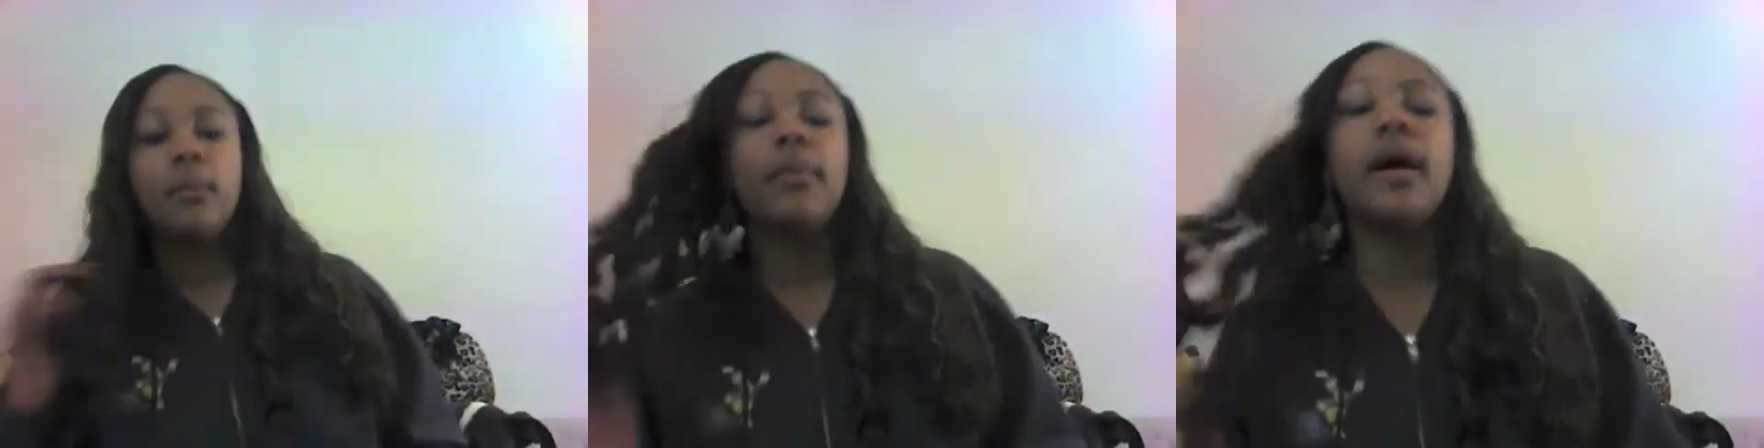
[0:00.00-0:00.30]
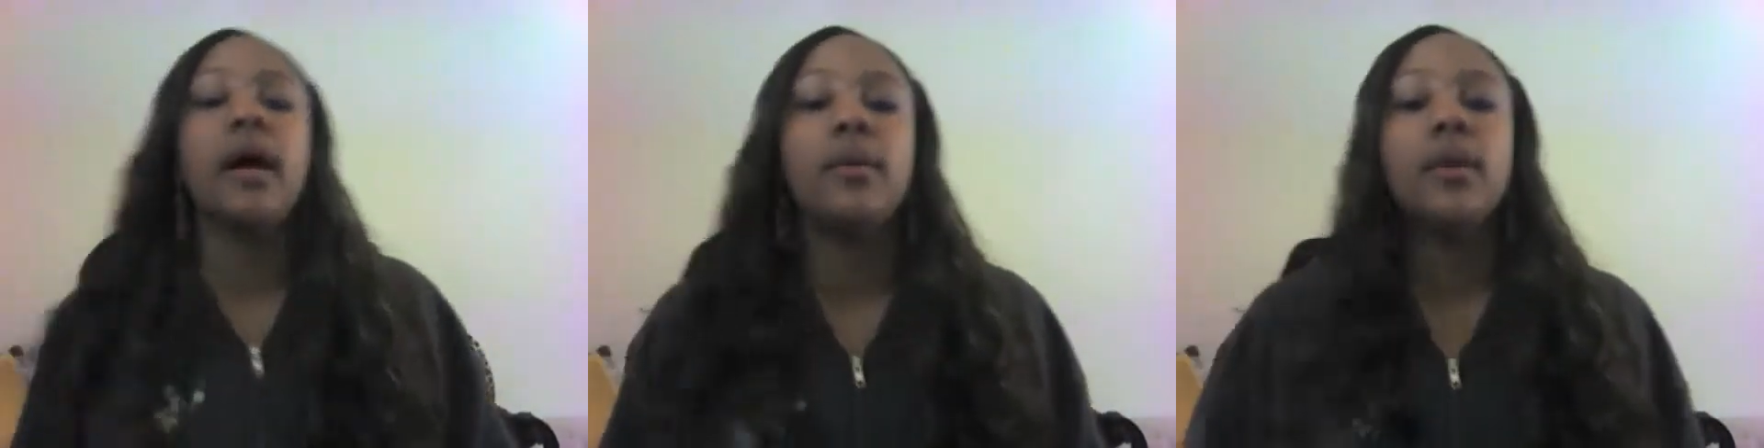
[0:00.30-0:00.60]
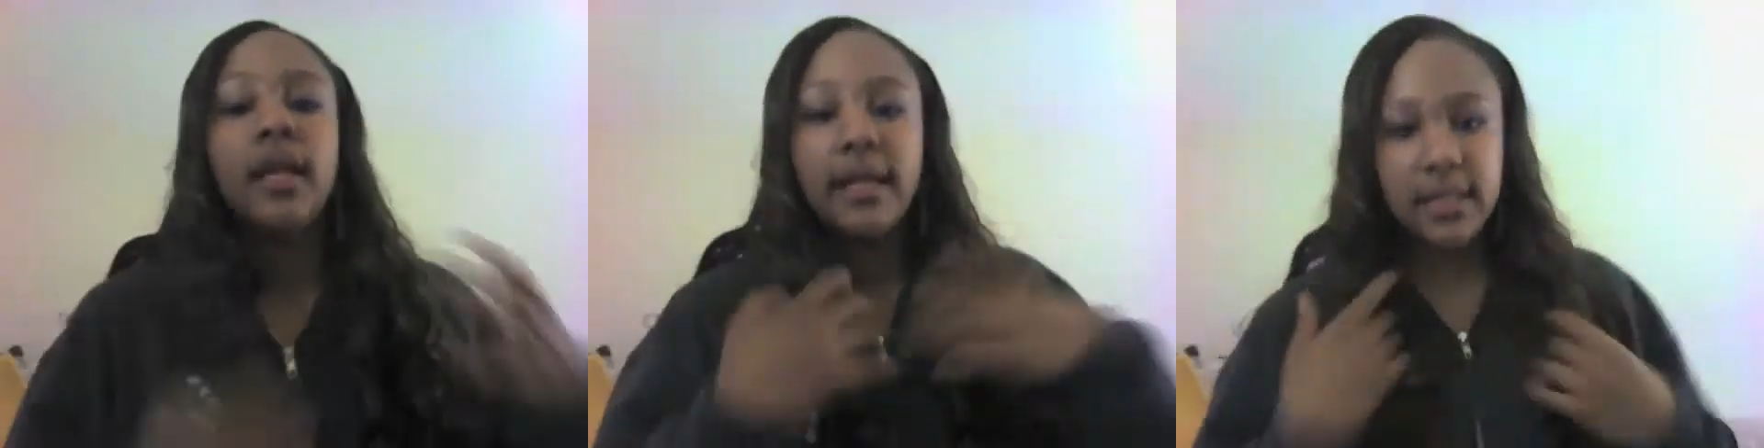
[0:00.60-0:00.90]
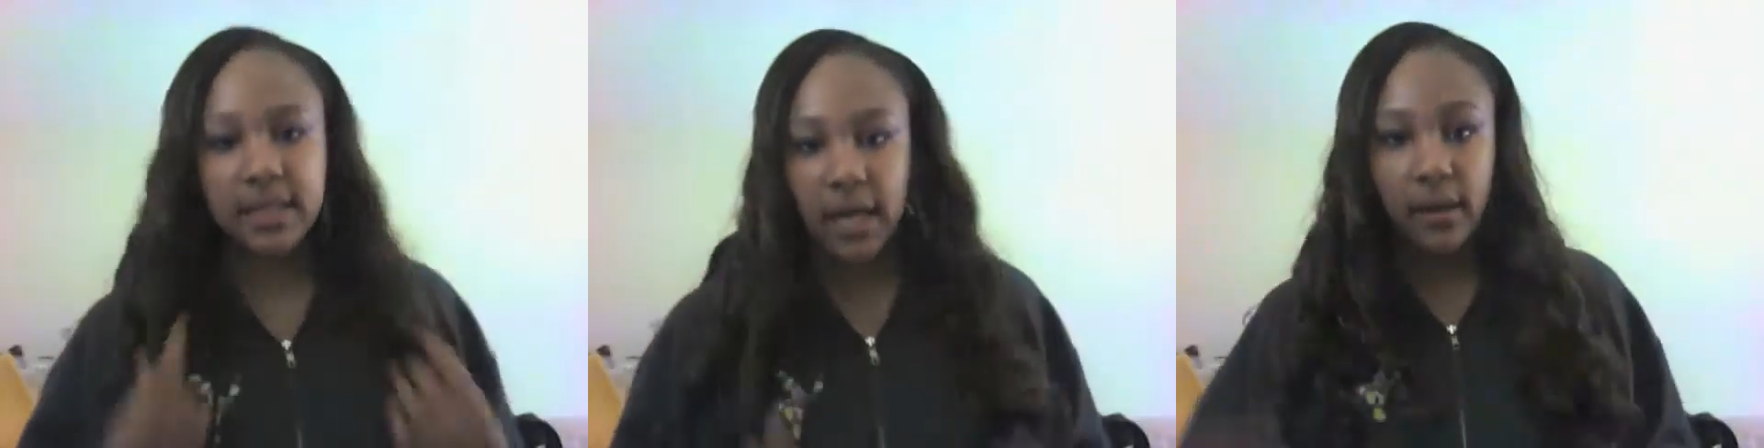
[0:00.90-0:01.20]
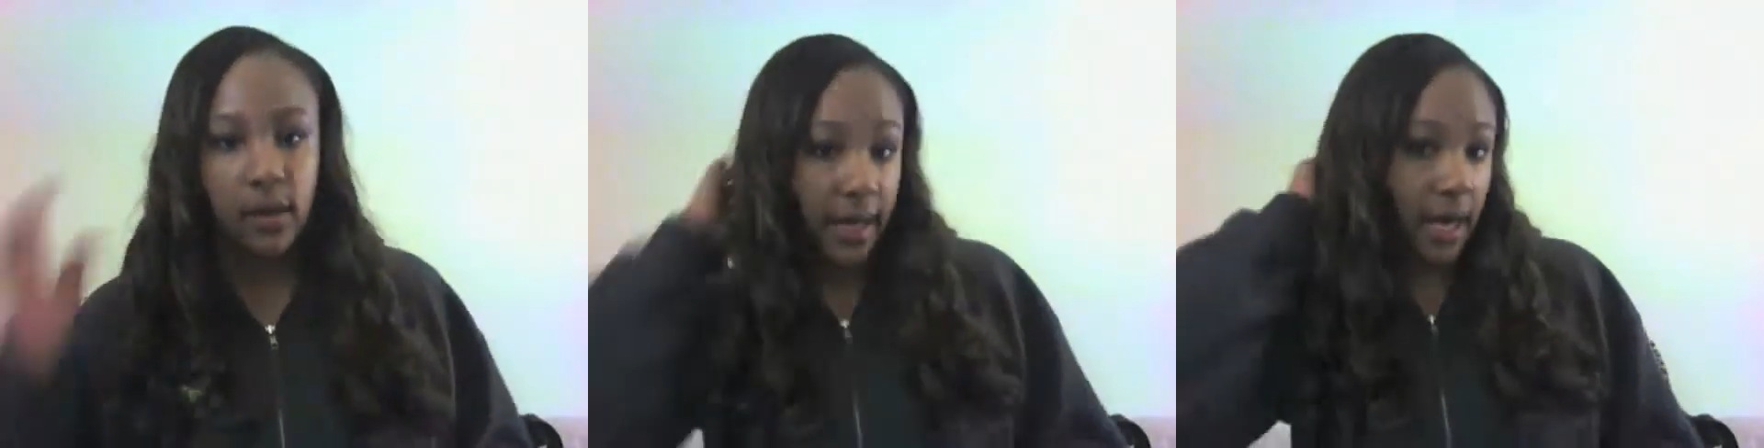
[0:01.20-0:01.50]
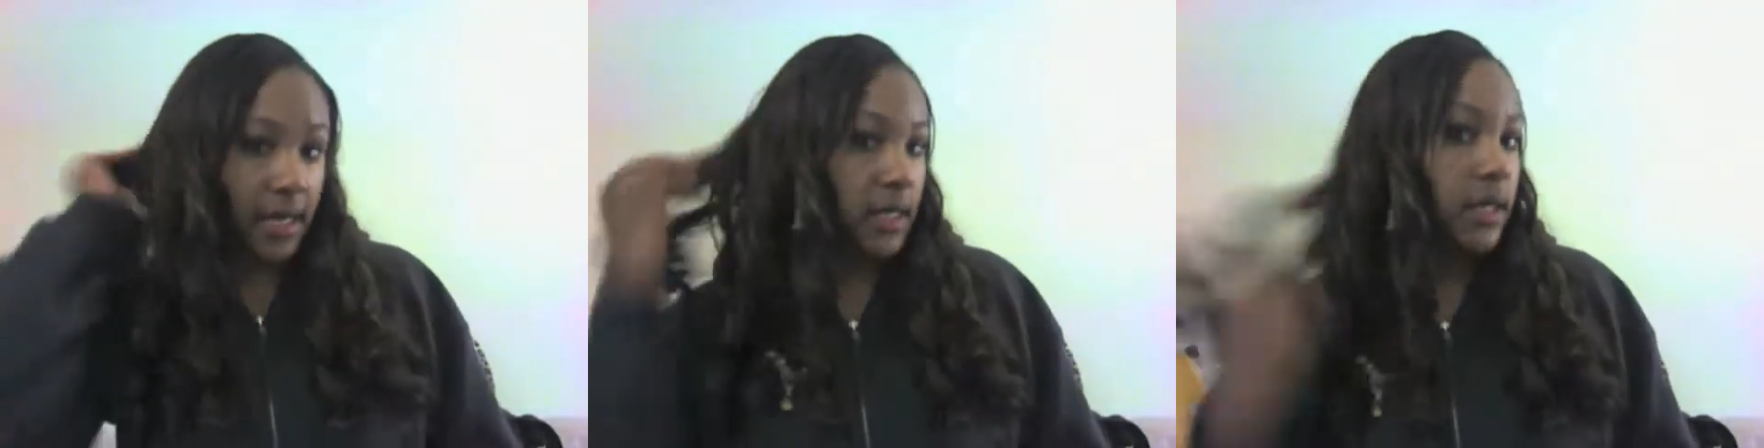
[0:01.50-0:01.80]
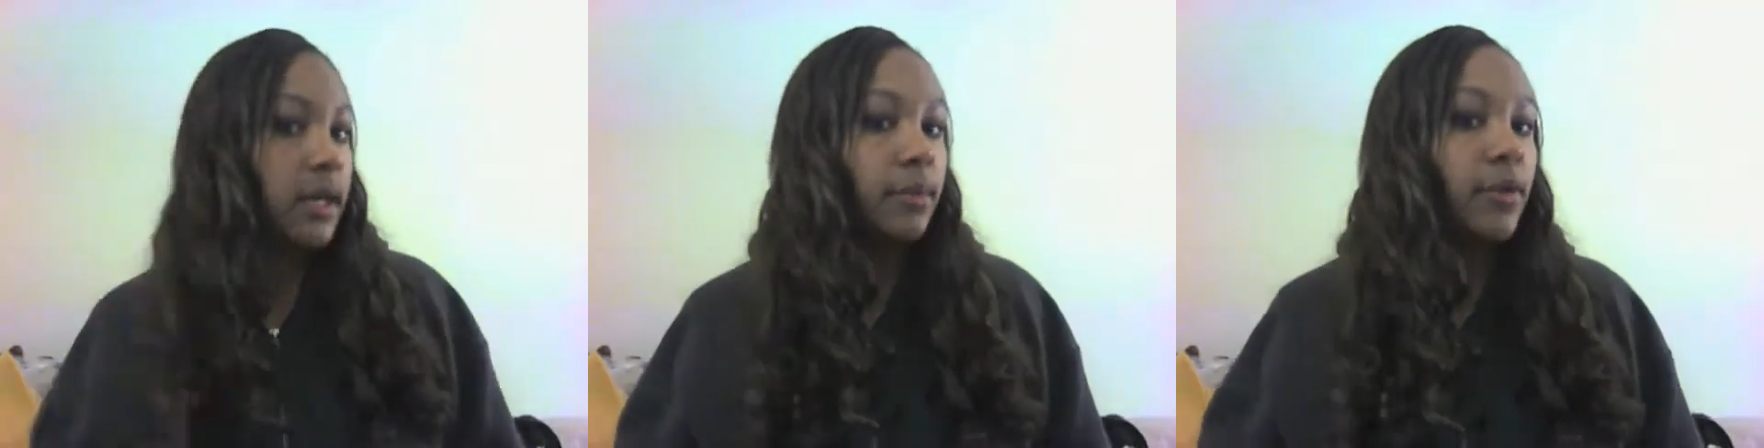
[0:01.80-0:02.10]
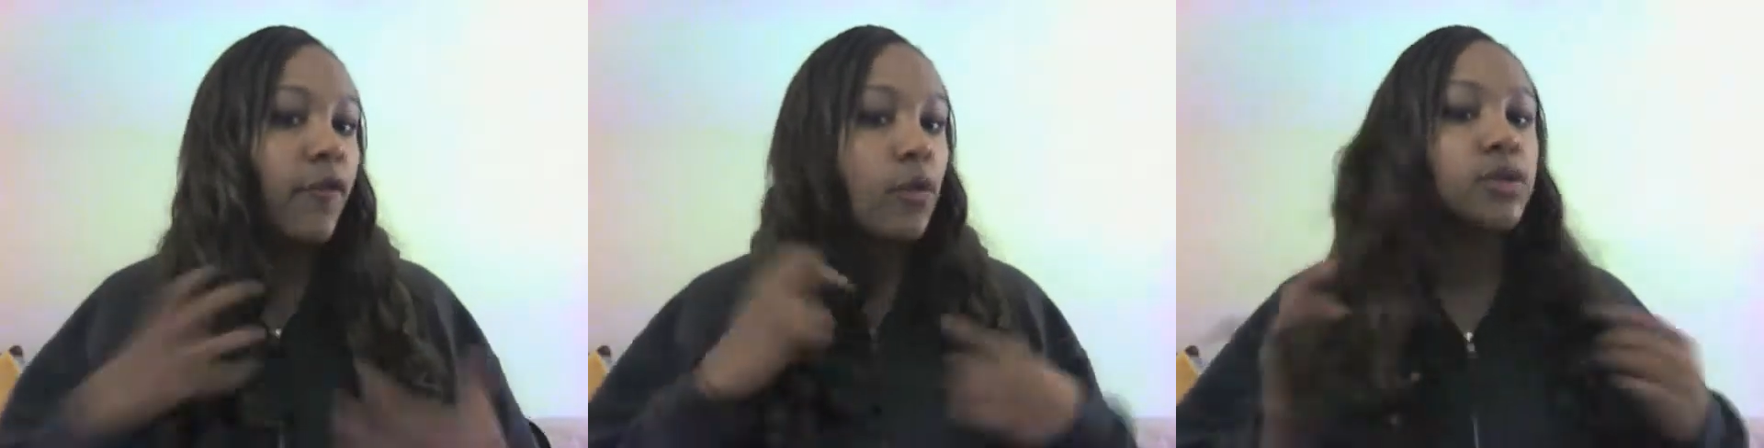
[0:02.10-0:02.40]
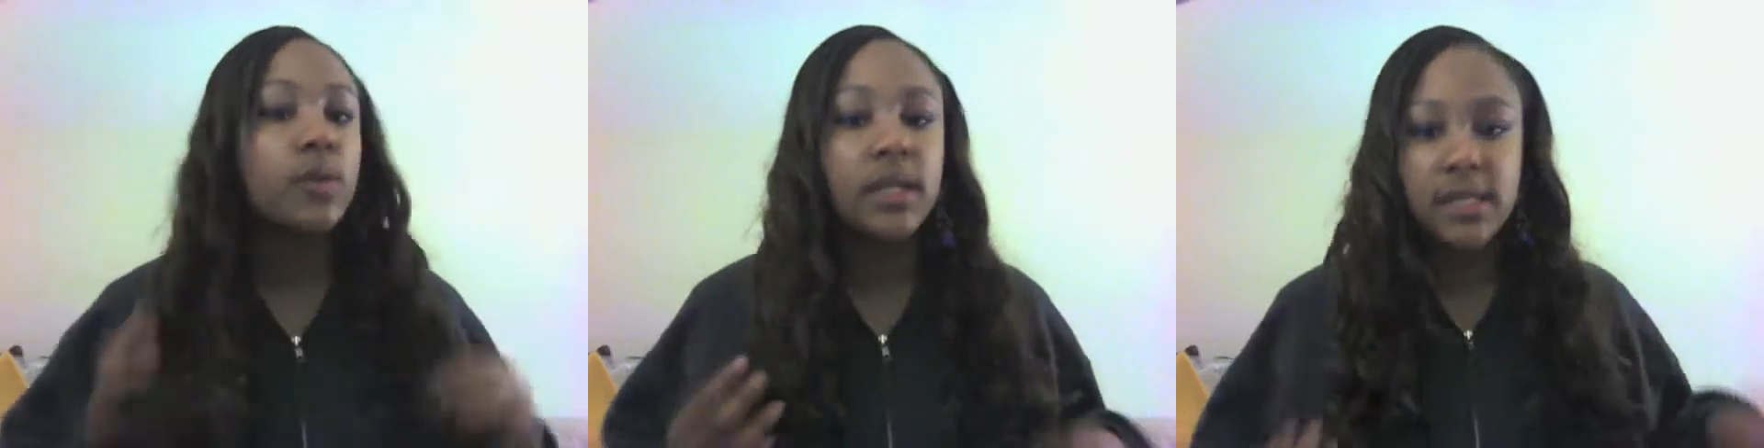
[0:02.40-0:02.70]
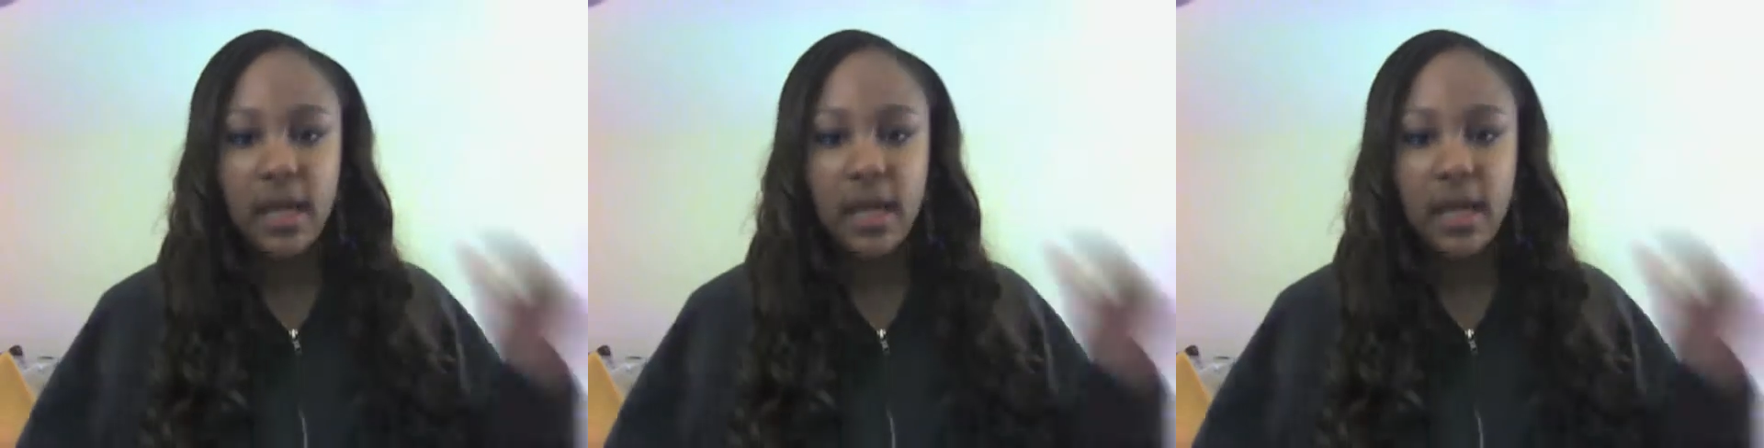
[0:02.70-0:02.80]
But I really like the style. I got it in a number